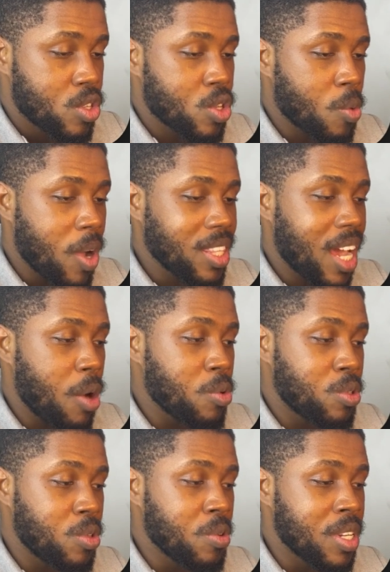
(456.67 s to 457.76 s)
So what that
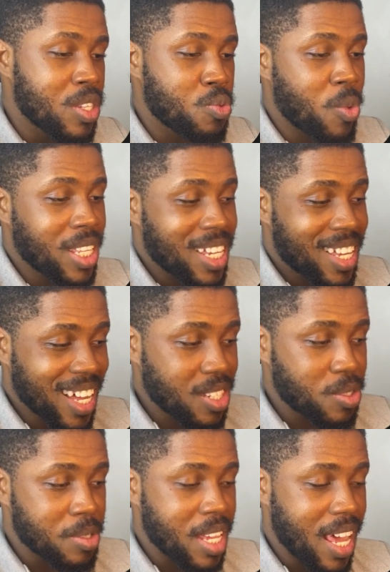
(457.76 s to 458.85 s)
will do is when it
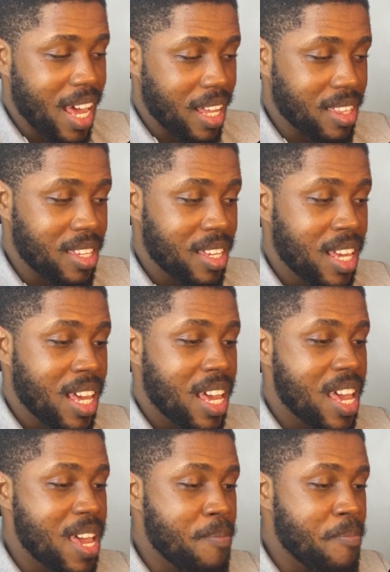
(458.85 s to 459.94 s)
gets to the end,
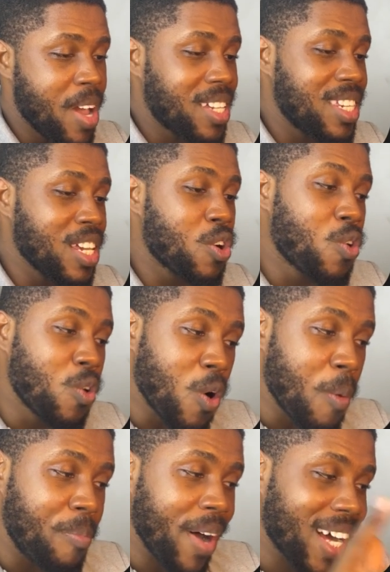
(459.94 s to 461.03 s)
it makes it
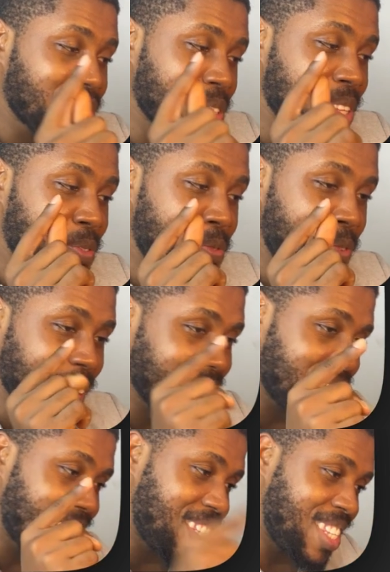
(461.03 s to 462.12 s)
go back to the
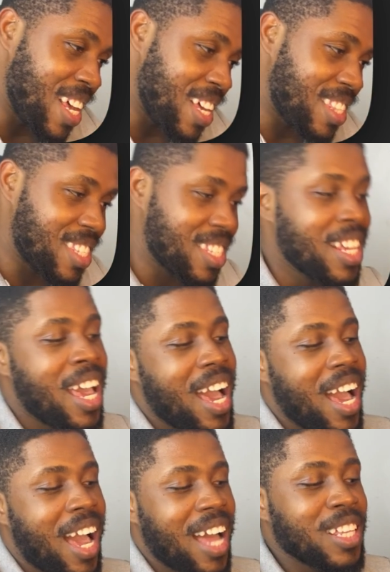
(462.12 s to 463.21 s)
first state
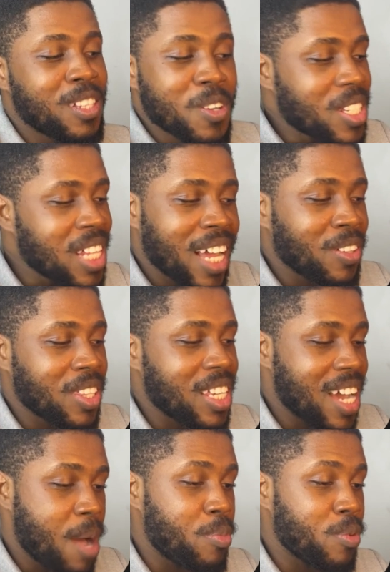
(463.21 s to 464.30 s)
and it looks like
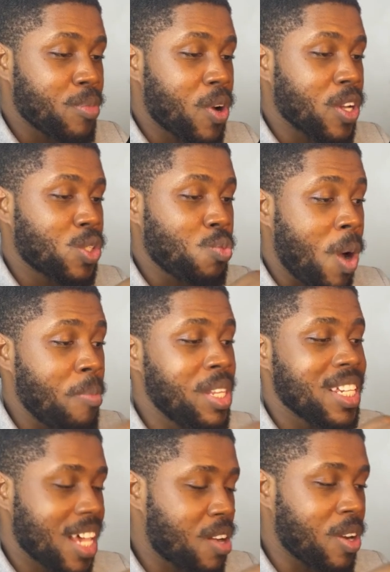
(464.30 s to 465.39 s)
nothing happened because one
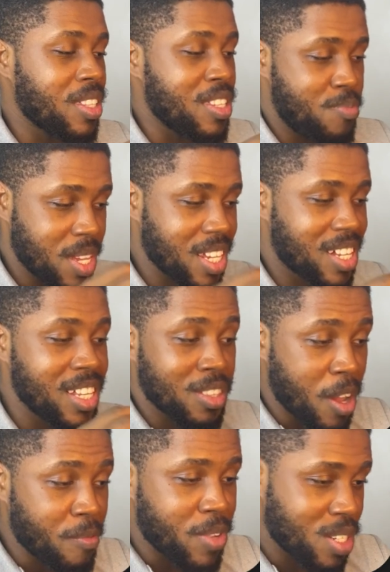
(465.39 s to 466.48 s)
millisecond is basically
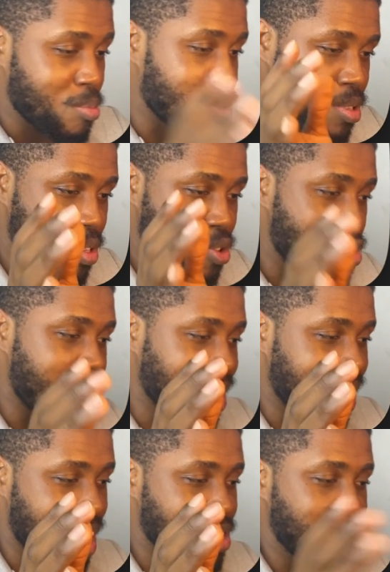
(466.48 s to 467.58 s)
not visible to the
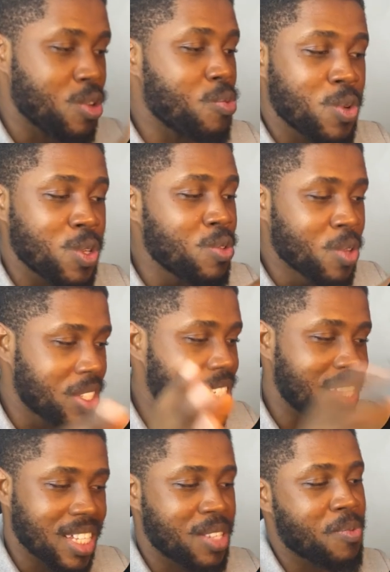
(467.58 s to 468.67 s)
human eye. So you wouldn't
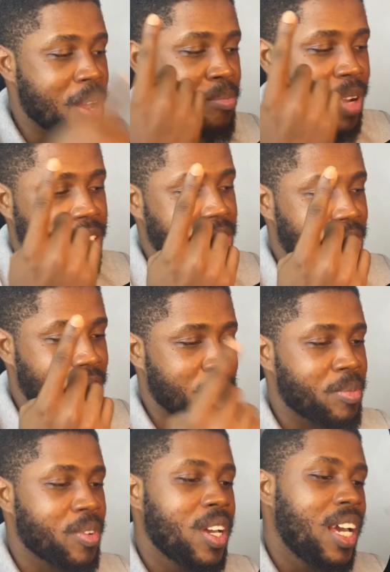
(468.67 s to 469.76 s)
notice that it went back to the top.